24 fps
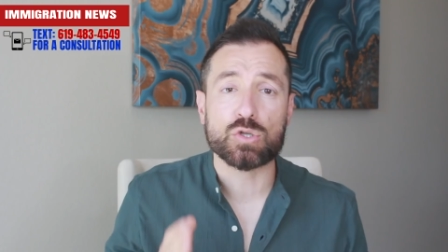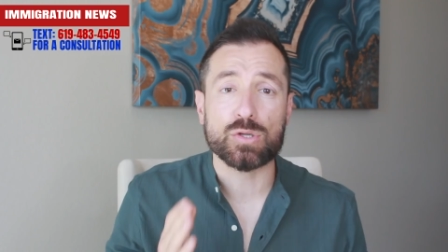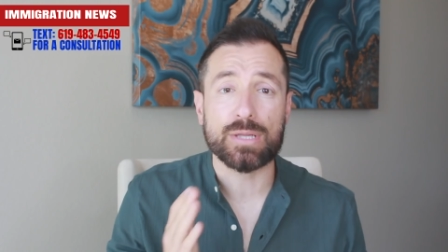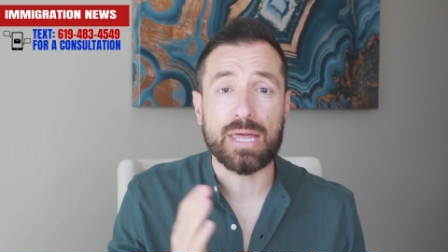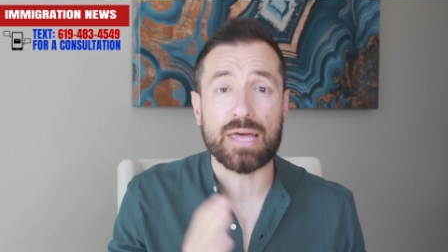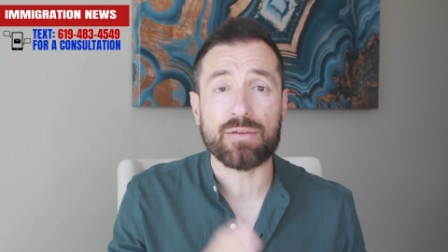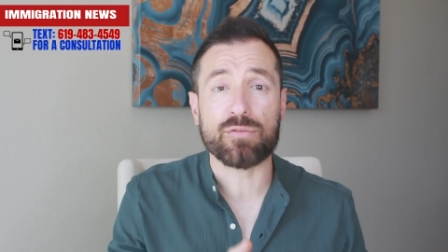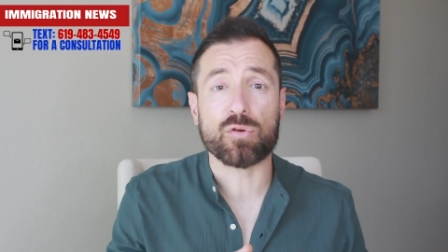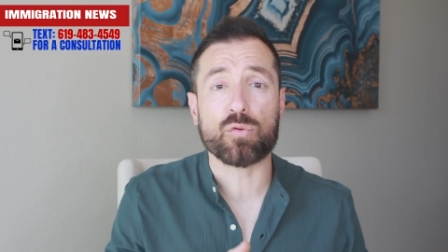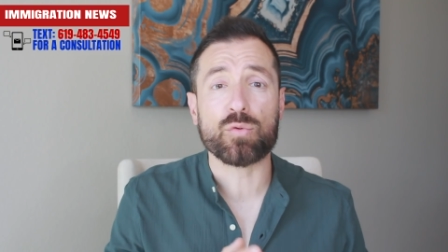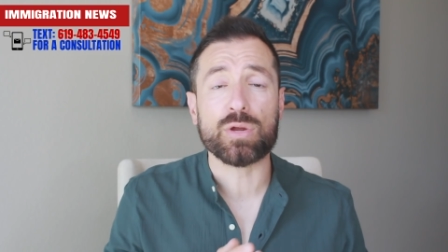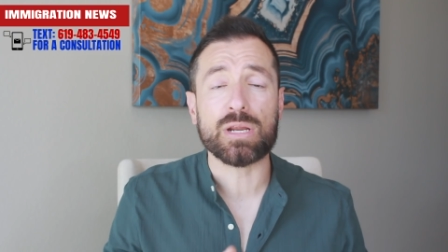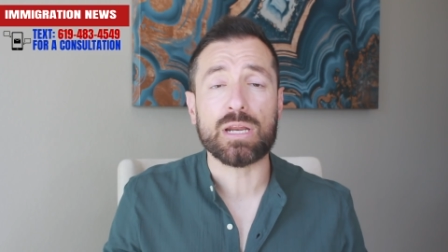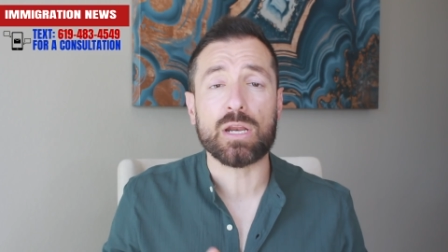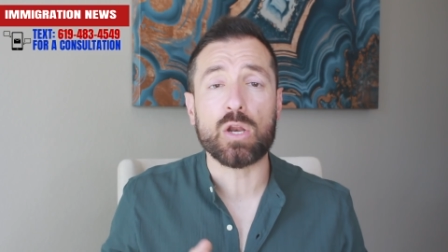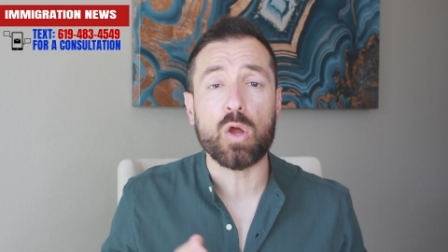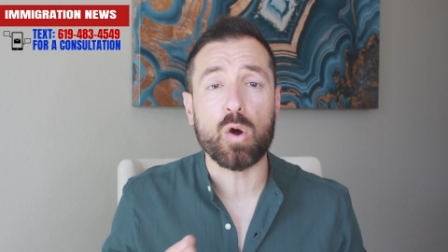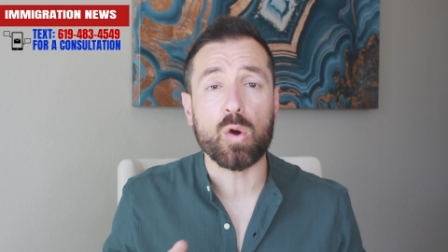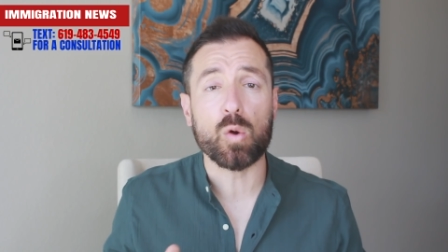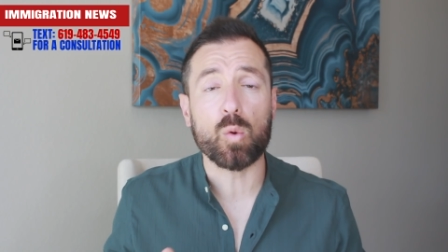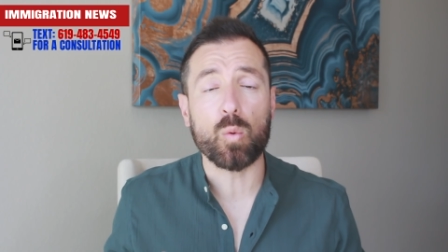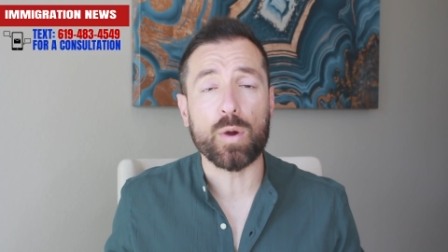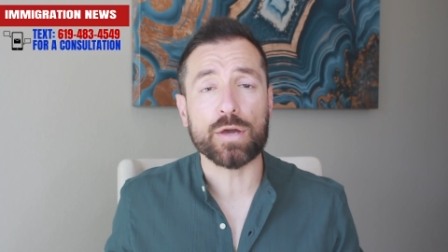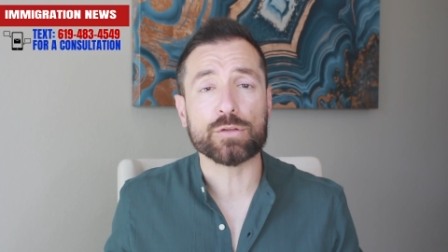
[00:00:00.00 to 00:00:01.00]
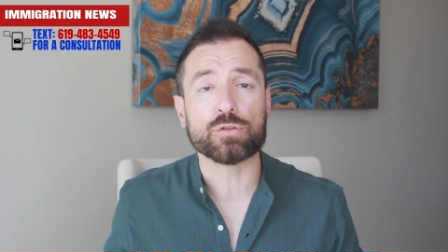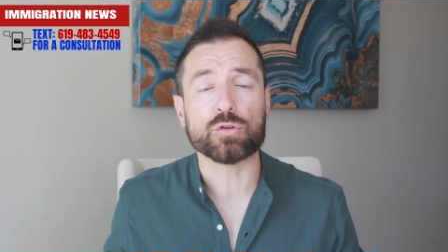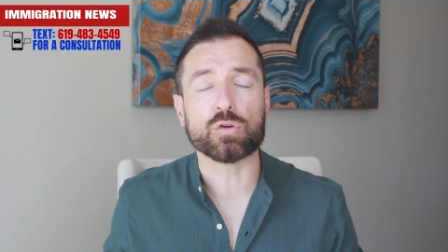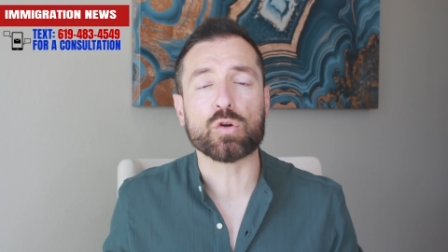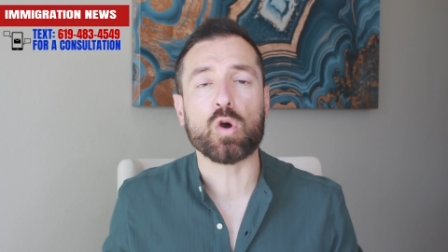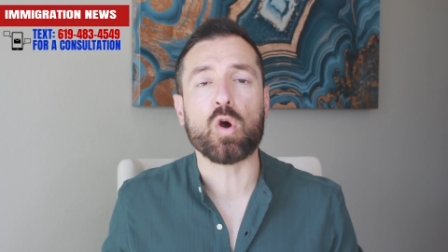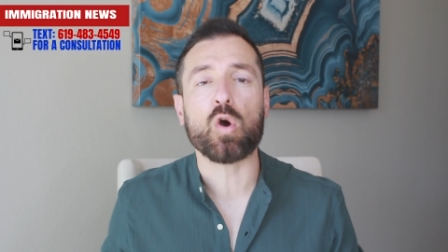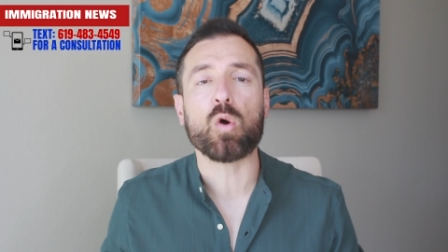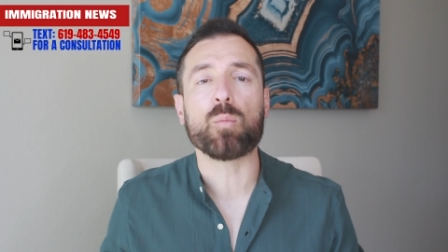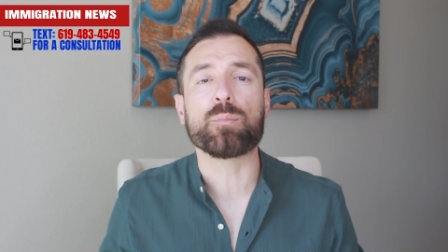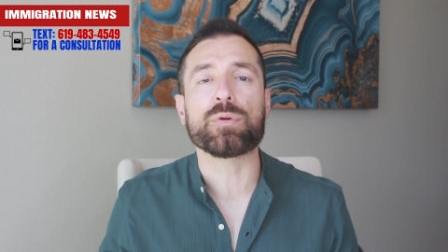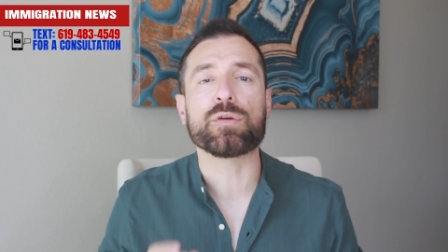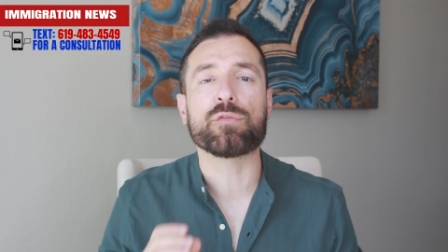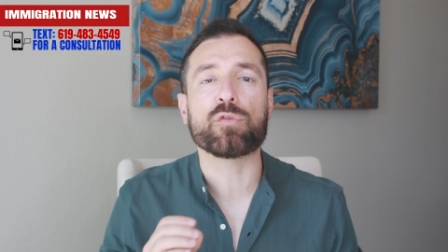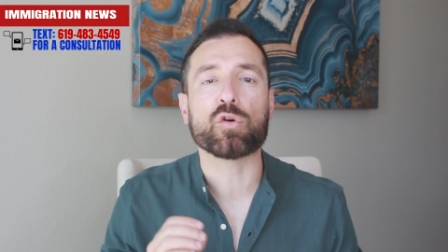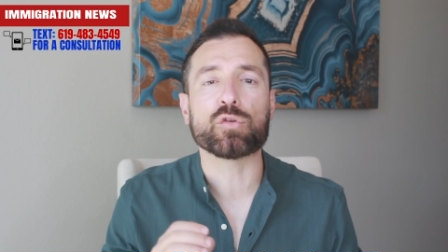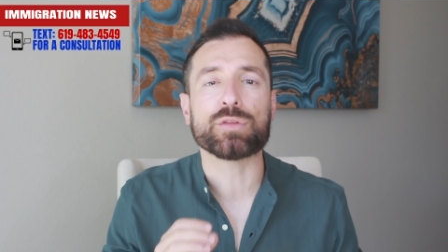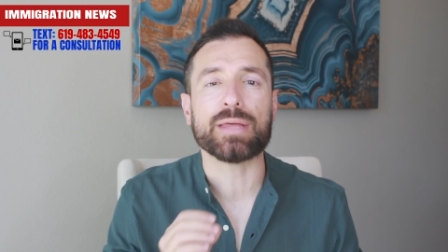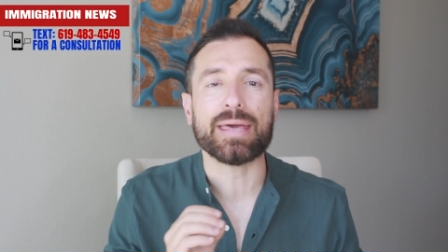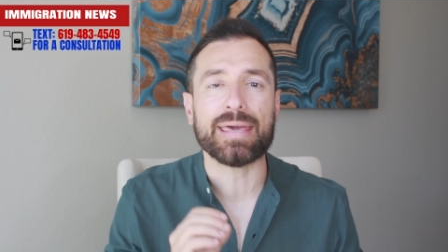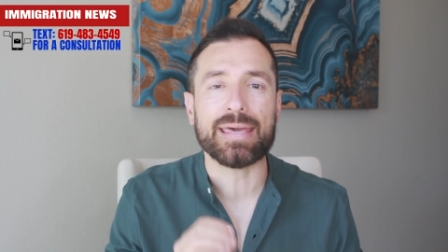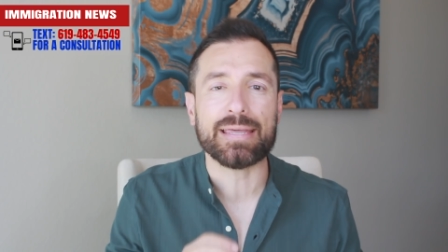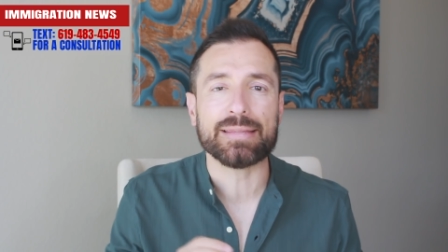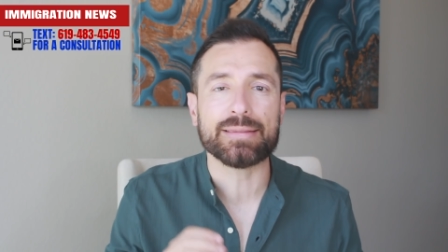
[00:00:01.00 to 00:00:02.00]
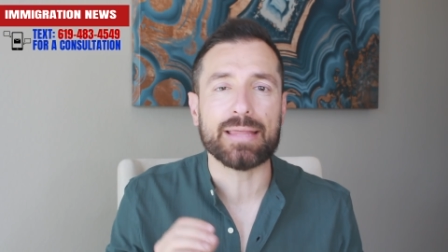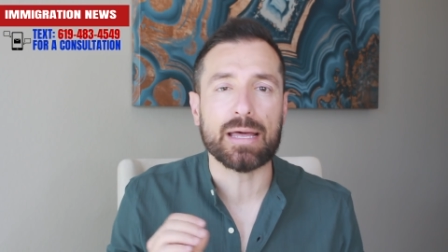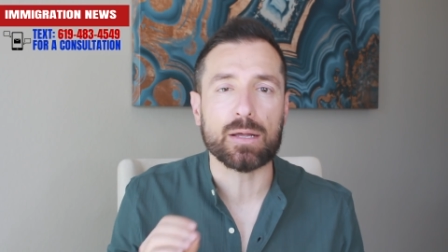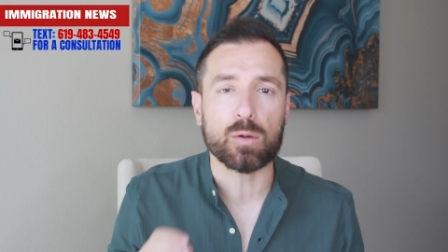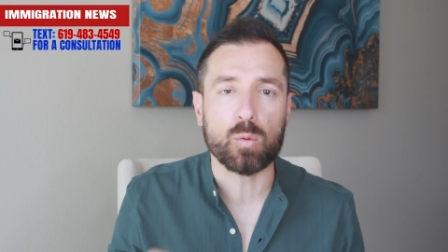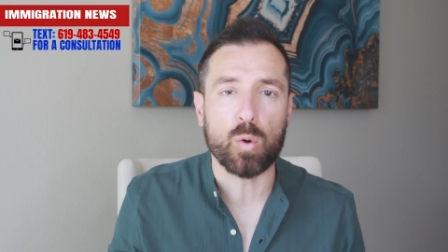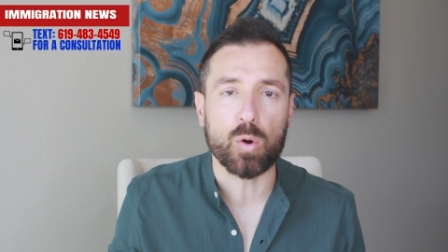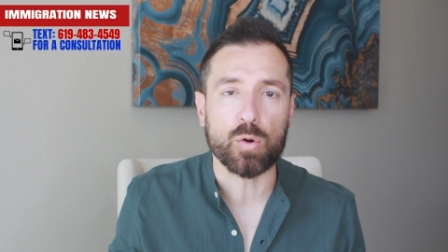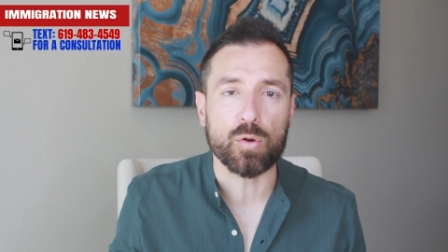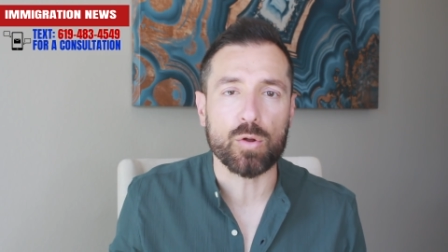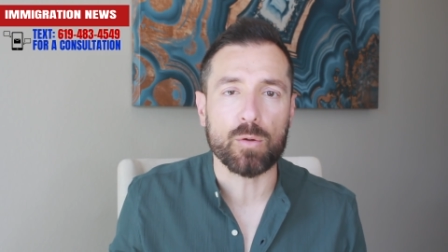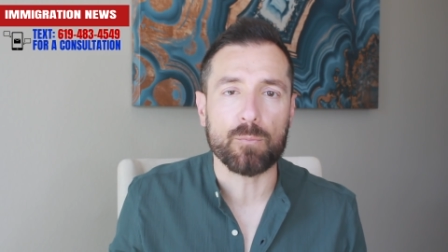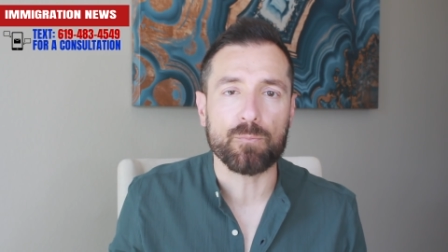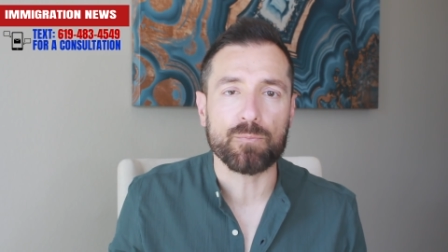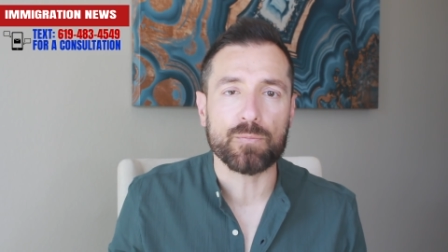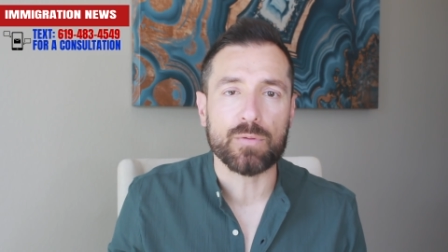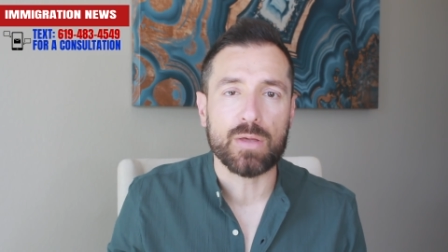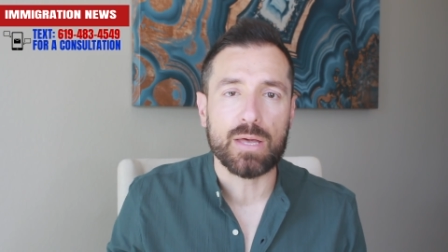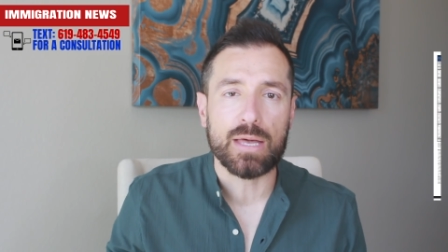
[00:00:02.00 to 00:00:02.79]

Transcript: So they have a really long way to go before they hit that quota.